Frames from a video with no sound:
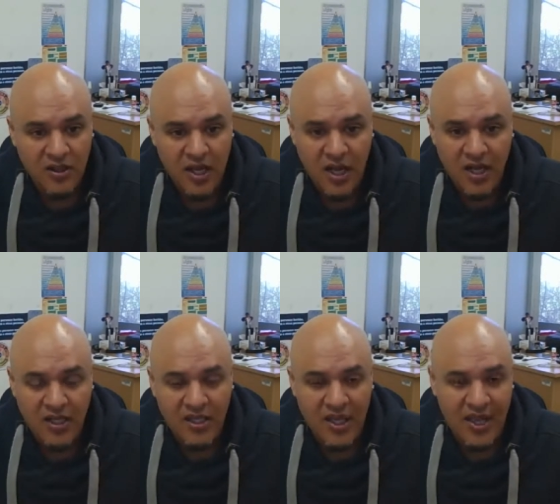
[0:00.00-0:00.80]

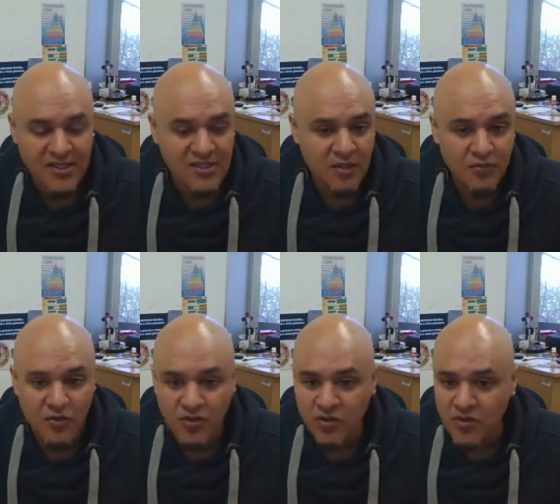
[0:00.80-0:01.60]
I asked them to
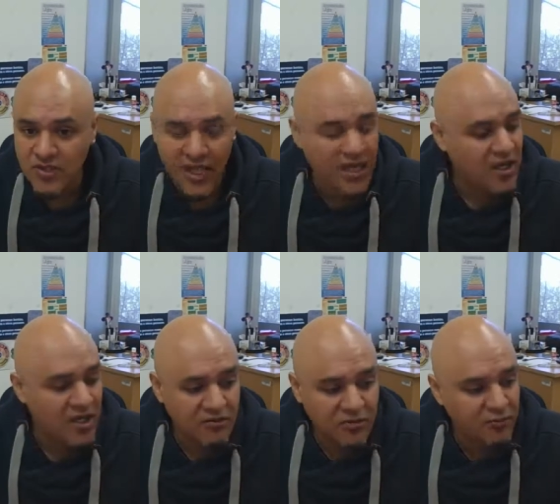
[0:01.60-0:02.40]
choose any
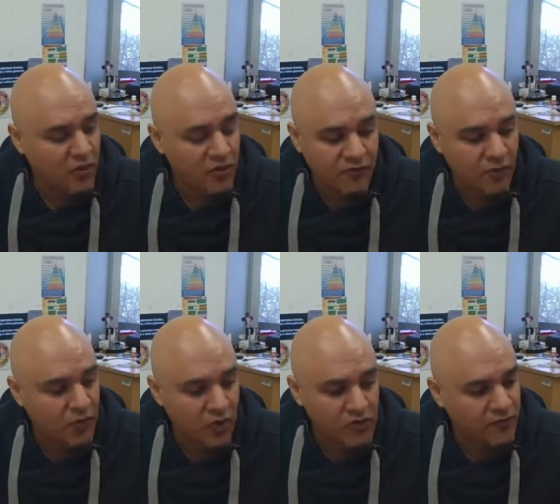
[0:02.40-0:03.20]
entry point from
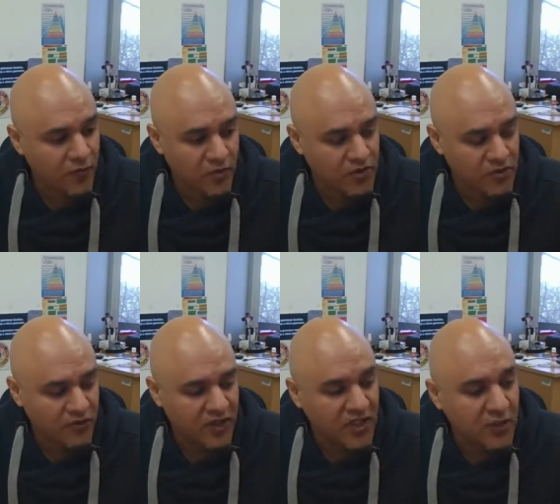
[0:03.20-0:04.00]
those four to
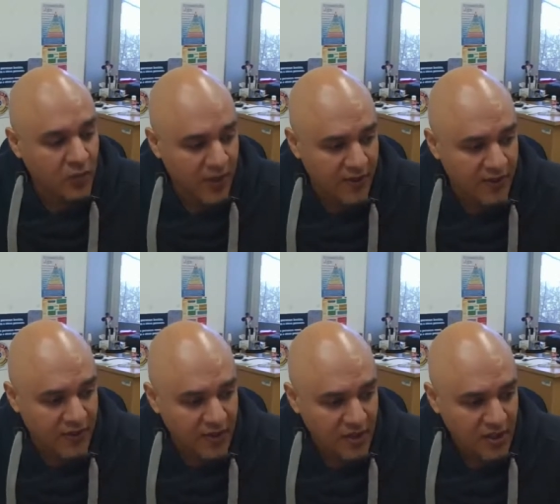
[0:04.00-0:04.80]
begin with.
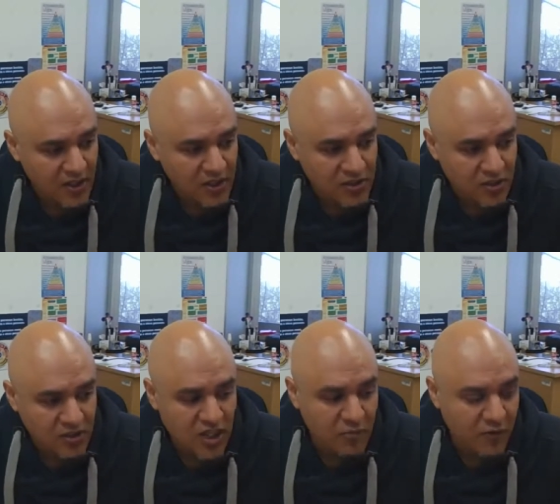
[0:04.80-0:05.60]
So
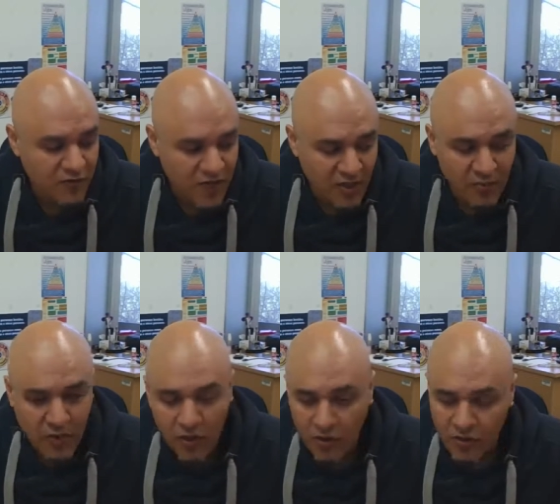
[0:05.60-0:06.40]
some of them
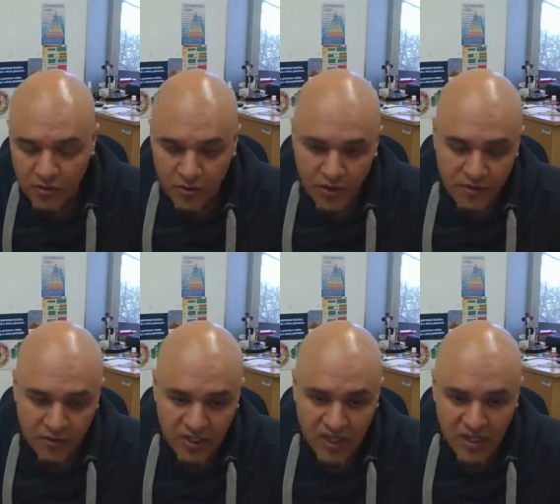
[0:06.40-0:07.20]
go th uh, through
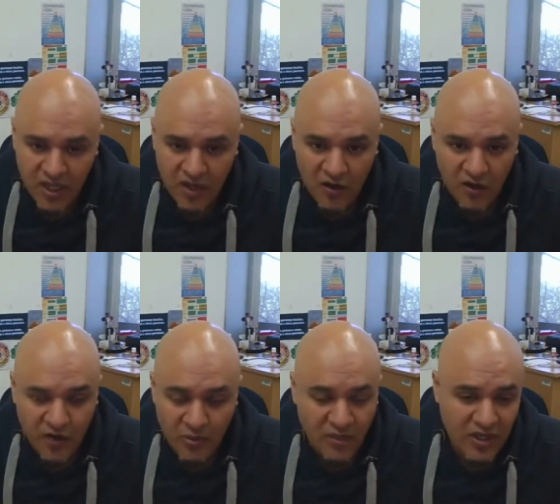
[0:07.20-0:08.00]
the idea of,
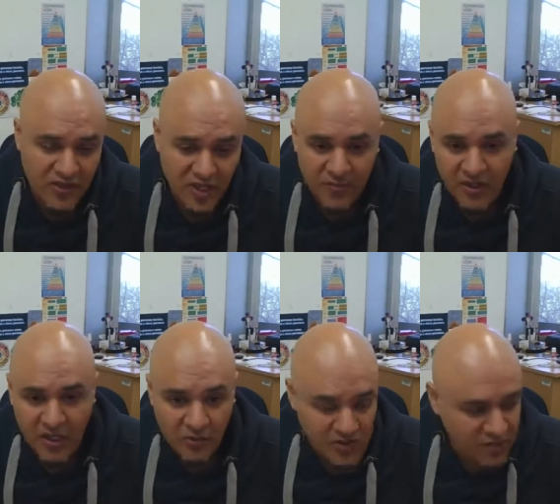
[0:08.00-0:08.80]
oh, I'm going to think about a
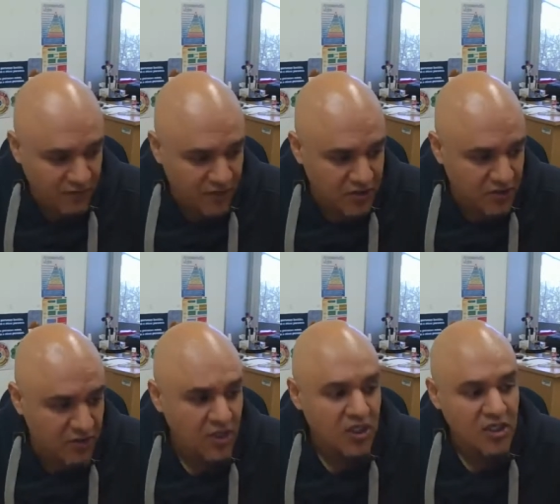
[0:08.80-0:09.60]
linguistic
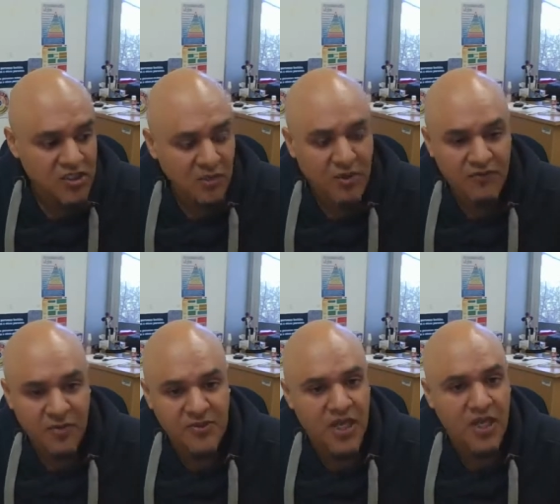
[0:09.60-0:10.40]
feature. Some of
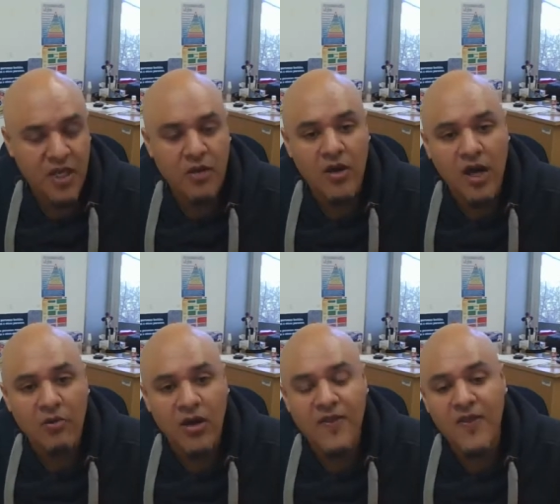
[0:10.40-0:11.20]
them say, no, I
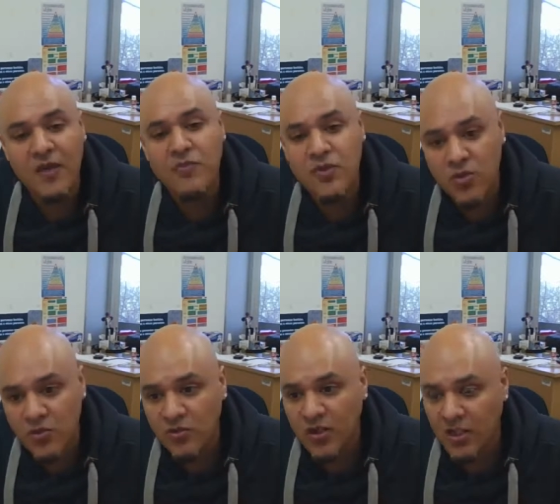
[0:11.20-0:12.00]
want them
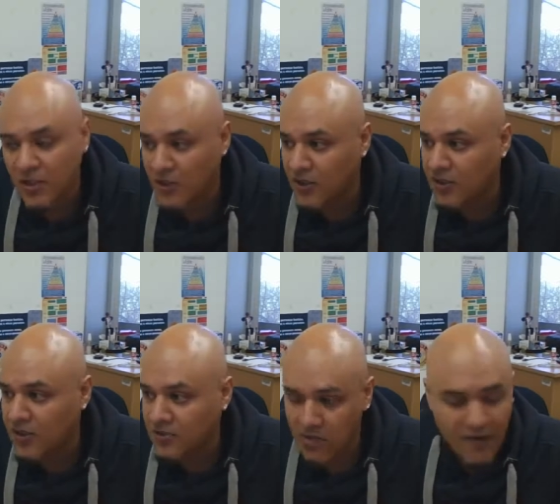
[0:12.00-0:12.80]
to uh,
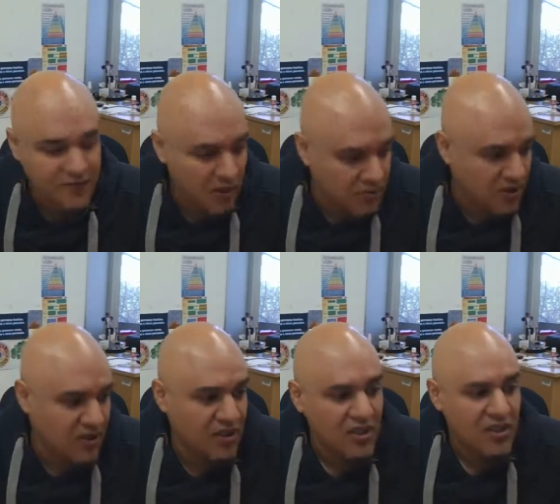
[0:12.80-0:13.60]
describe something.